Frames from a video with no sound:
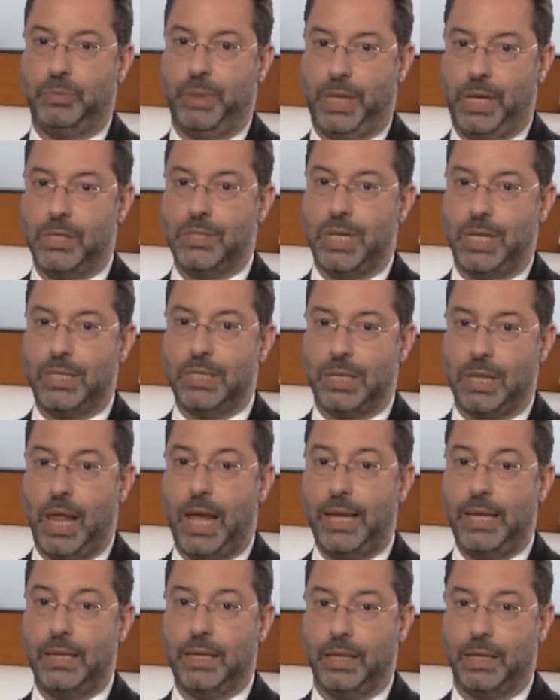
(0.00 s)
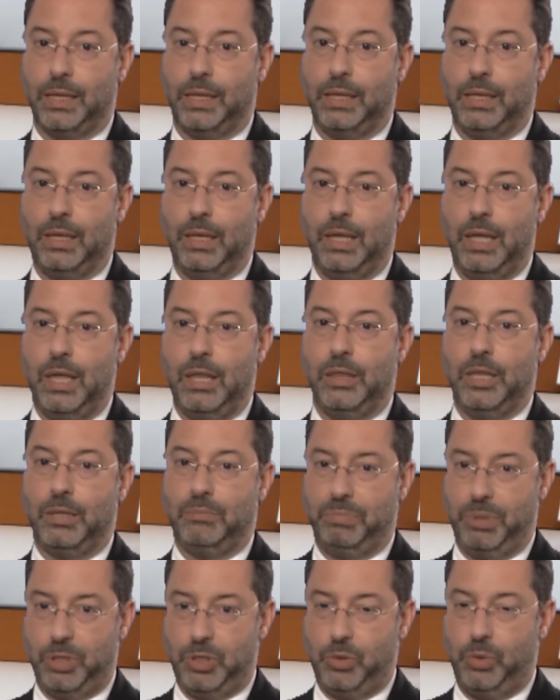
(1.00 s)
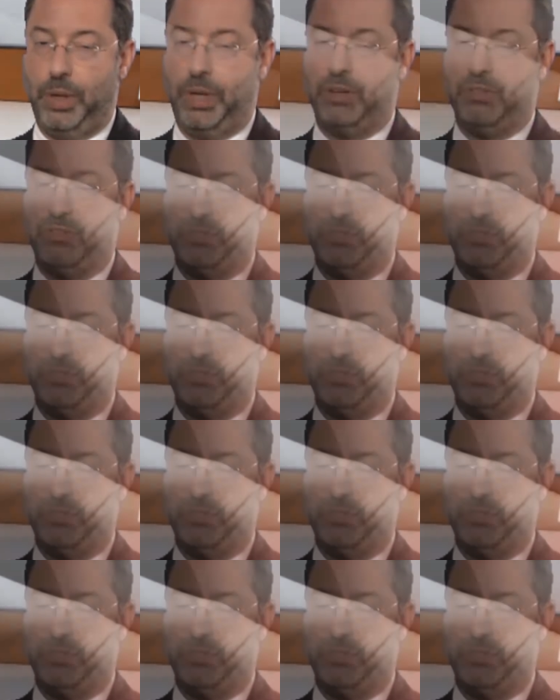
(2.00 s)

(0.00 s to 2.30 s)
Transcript: because it's likely that between